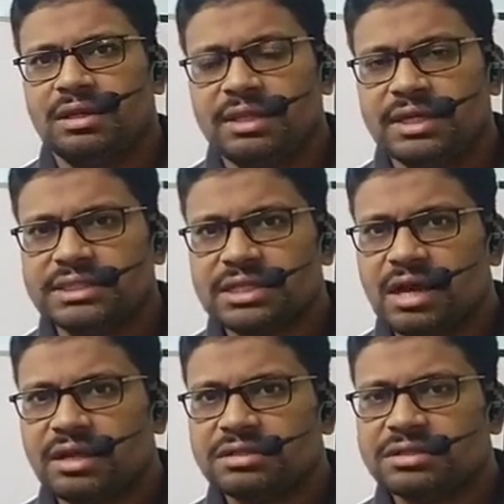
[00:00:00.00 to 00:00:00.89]
That is
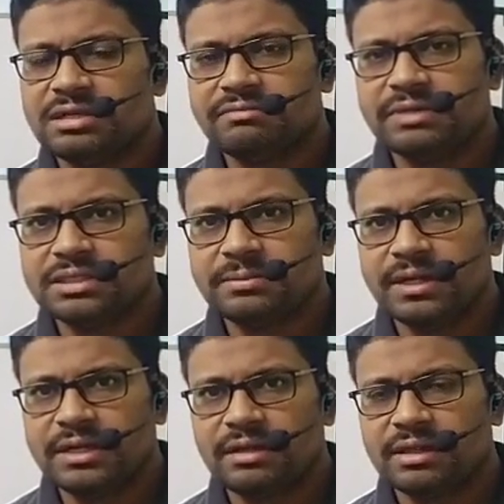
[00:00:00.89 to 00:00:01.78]
orange red
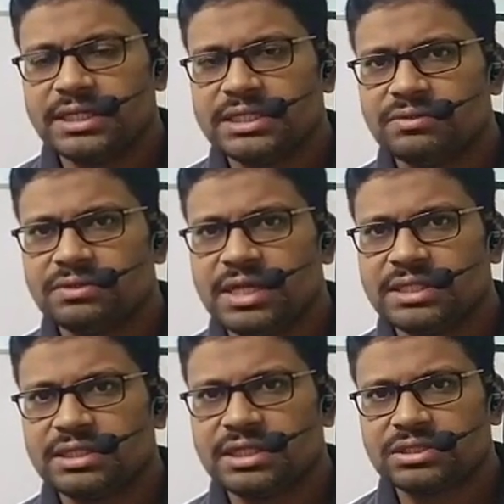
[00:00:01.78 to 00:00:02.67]
precipitate. That is used
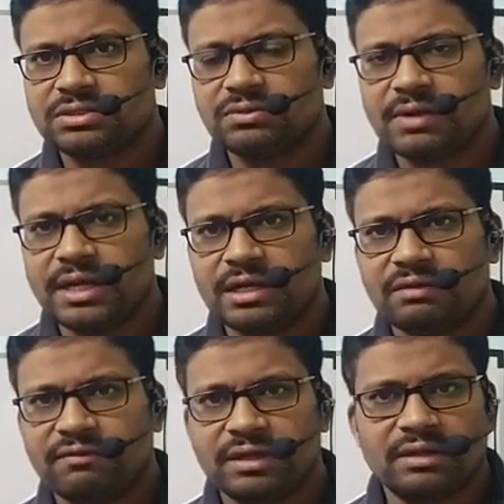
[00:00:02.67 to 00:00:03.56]
as test to
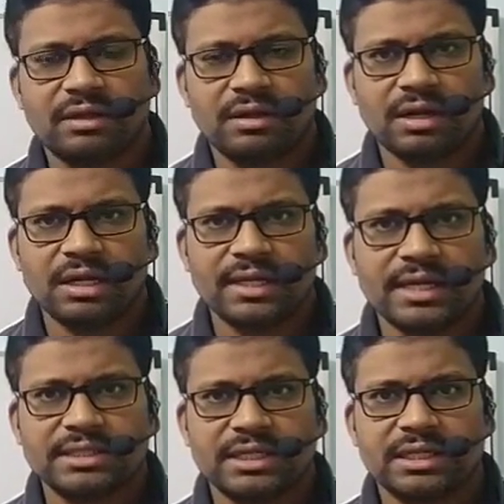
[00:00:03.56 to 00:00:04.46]
identify
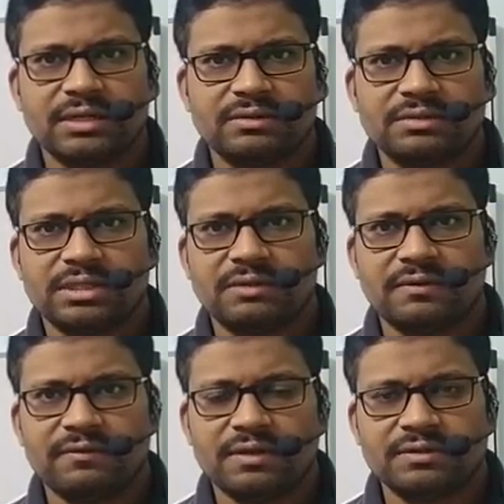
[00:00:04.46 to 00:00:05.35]
aldehydes or ketones. That
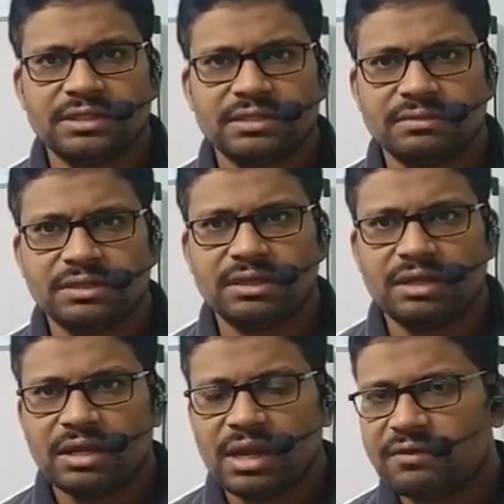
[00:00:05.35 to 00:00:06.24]
one we have seen now.
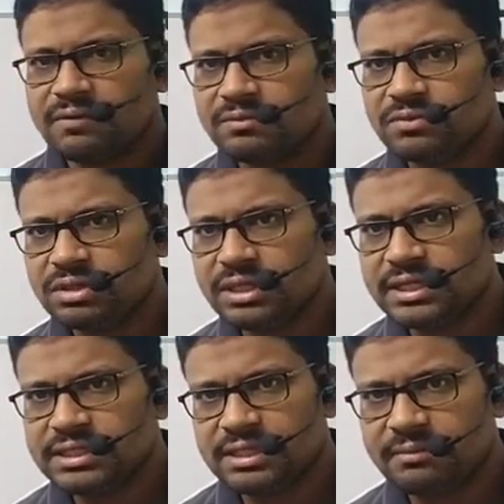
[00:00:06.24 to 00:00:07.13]
And one more thing
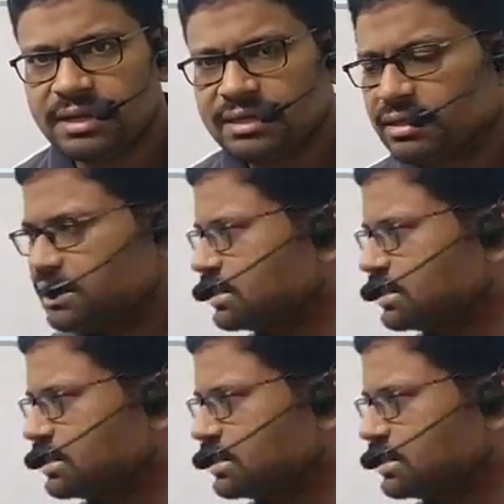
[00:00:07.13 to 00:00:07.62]
it is remained.